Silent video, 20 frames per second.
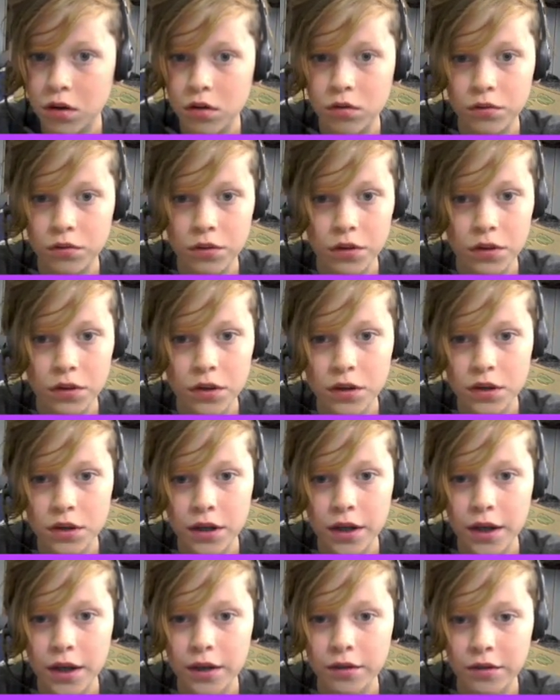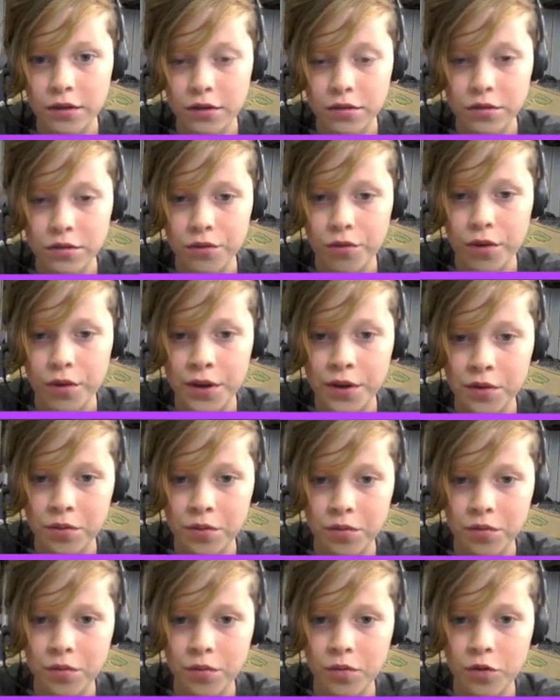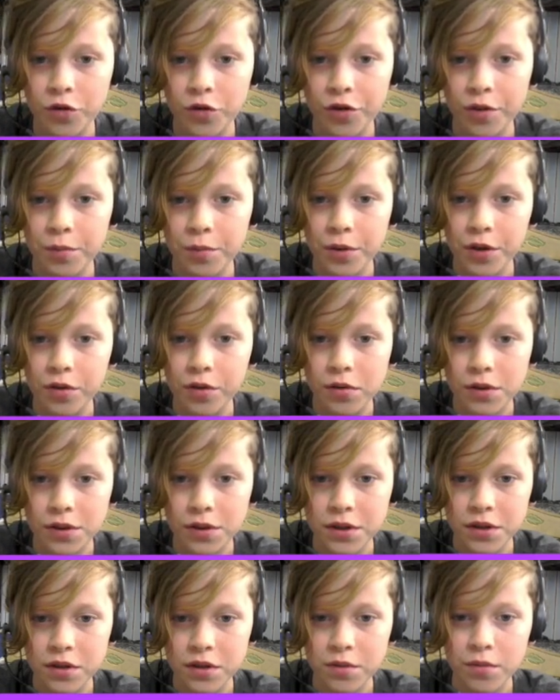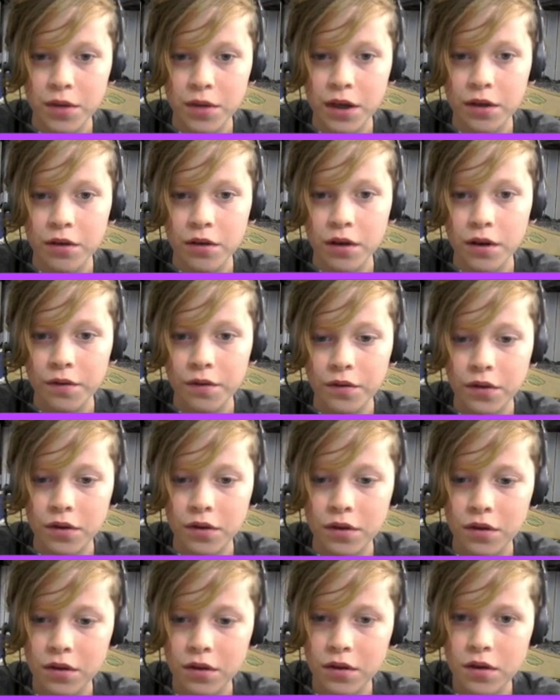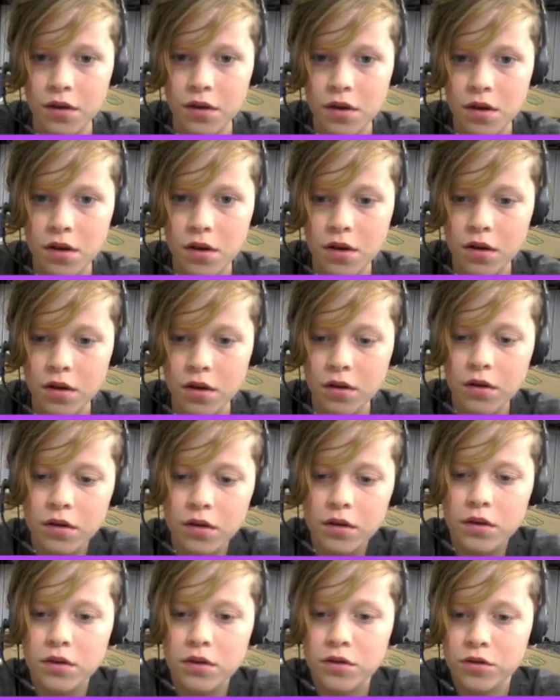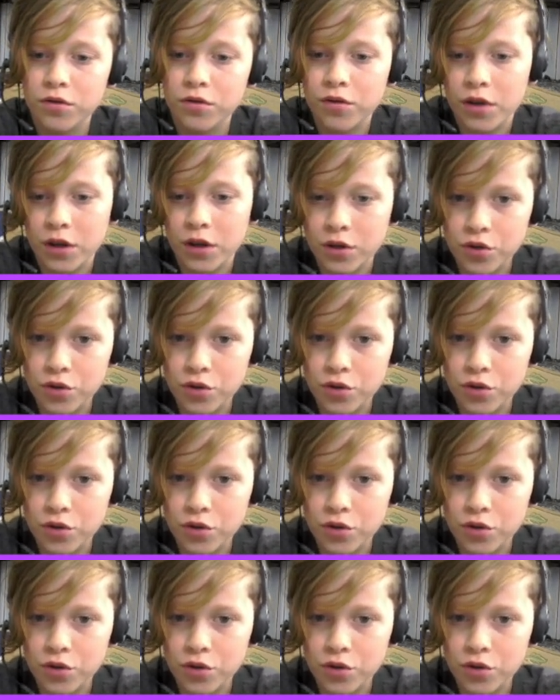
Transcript: goodness, I hate those random creepy noises in Minecraft. Just like,